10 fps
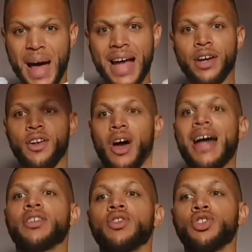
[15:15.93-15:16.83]
Back
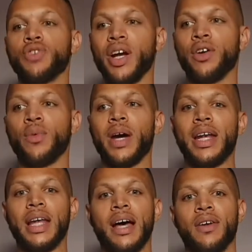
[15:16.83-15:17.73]
nice and straight on the
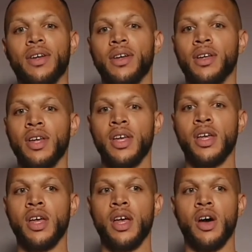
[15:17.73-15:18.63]
way down.
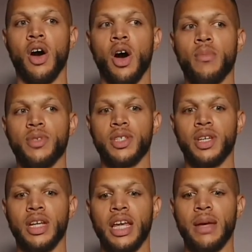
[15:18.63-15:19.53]
Arms
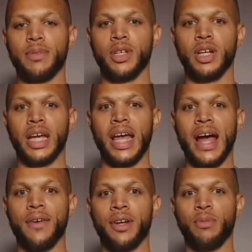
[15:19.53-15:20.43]
and hips are going to
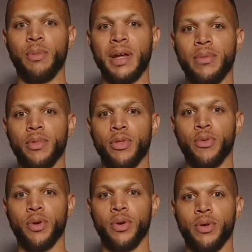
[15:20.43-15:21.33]
carry the momentum
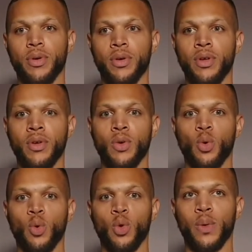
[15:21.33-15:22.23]
through
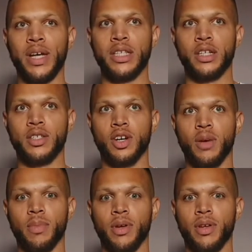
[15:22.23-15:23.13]
all the way to the
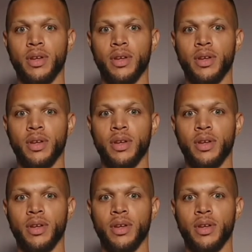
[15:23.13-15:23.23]
top.